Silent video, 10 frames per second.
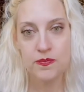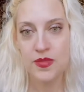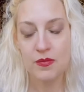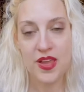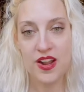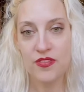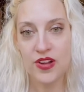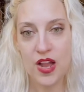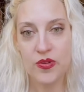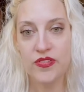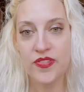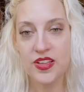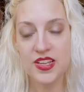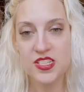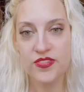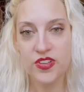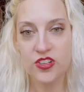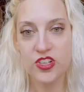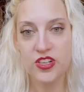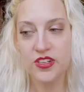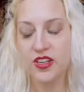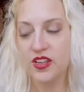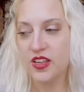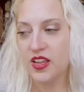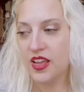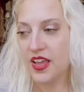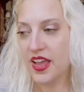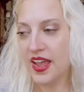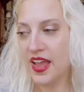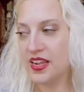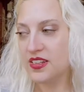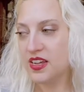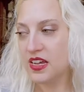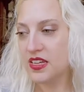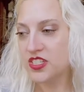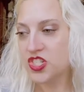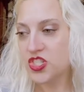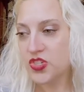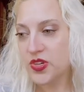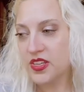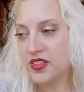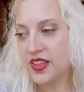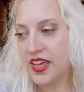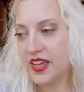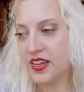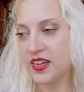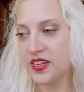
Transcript: man, I forgot what it felt like to feel good. And uh, just doing like